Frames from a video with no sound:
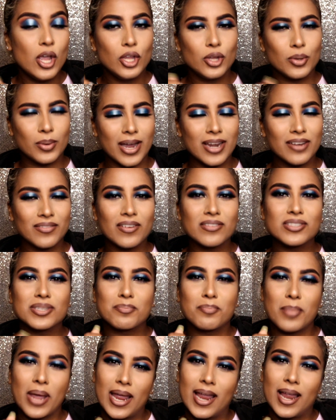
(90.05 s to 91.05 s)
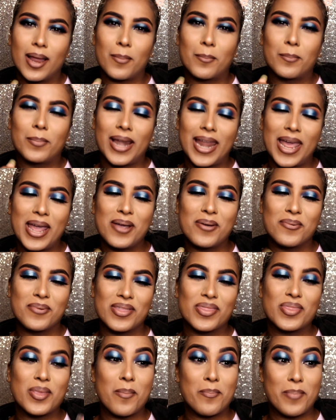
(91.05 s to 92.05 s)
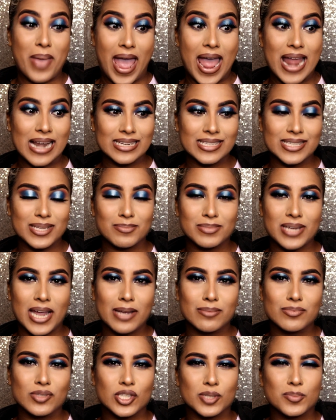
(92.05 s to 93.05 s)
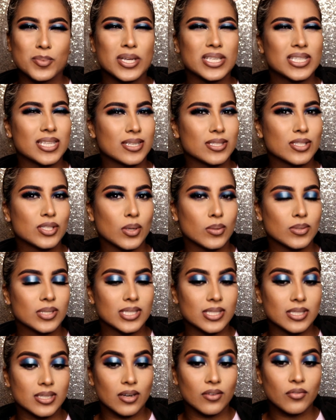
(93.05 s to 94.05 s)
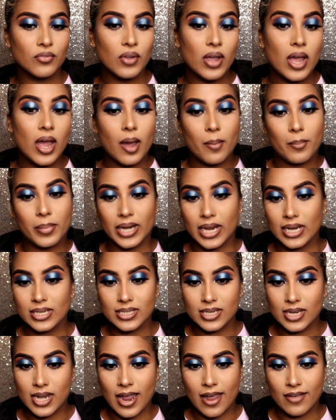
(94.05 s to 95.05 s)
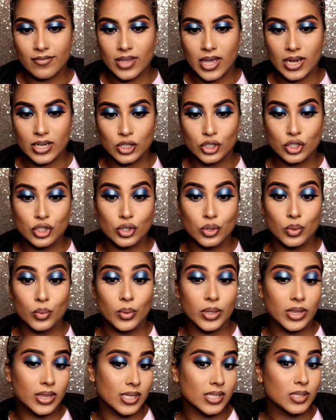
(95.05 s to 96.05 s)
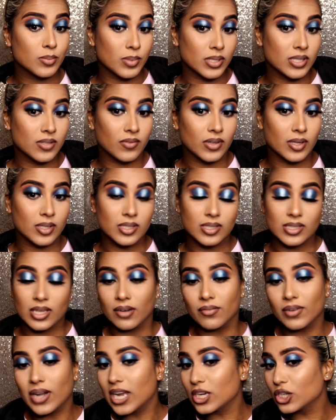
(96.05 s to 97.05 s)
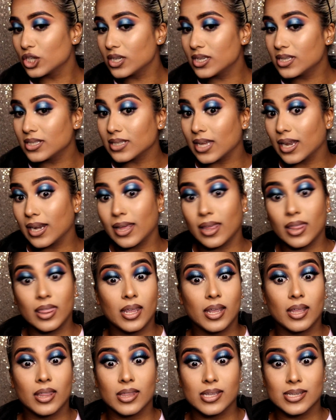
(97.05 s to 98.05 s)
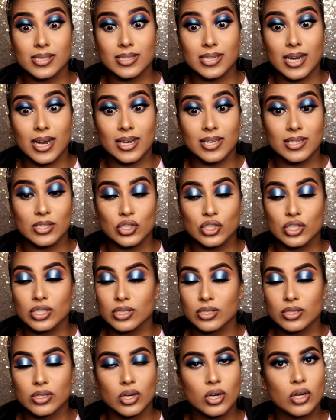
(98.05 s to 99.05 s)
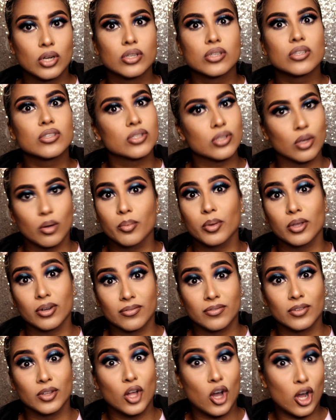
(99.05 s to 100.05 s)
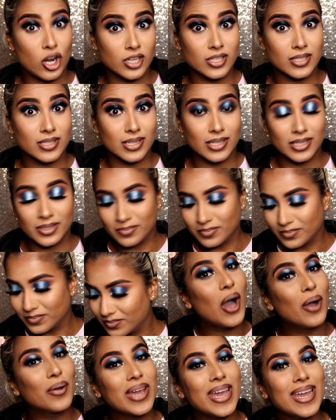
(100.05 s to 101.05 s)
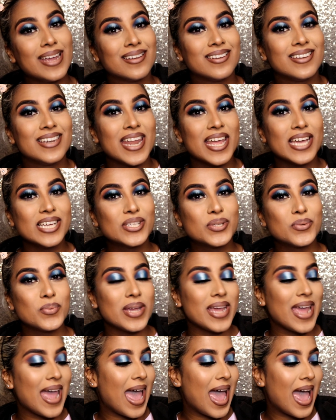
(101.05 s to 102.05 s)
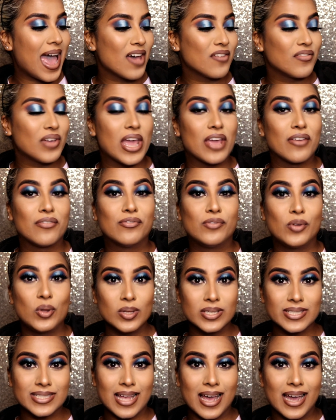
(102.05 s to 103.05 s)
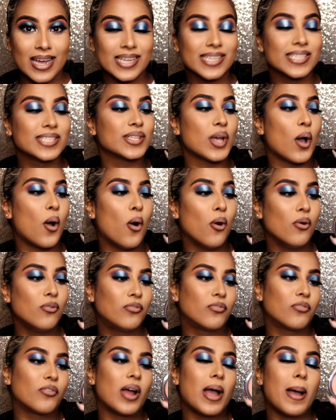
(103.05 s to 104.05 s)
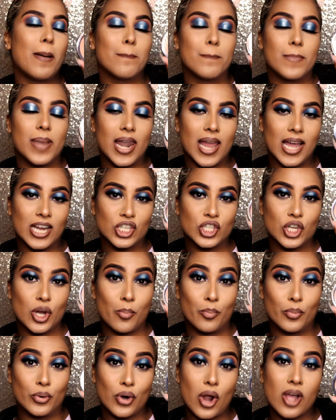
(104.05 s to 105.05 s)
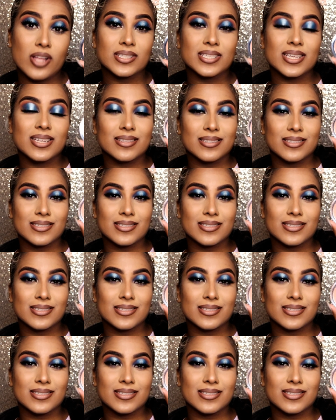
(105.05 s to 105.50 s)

You kind of have to play with the band sometimes just because it is so stiff, but I didn't have that issue with this specific set of lashes, and I think this style is just so beautiful, honestly. Okay, next we have a full-size Ofra blush bronzer.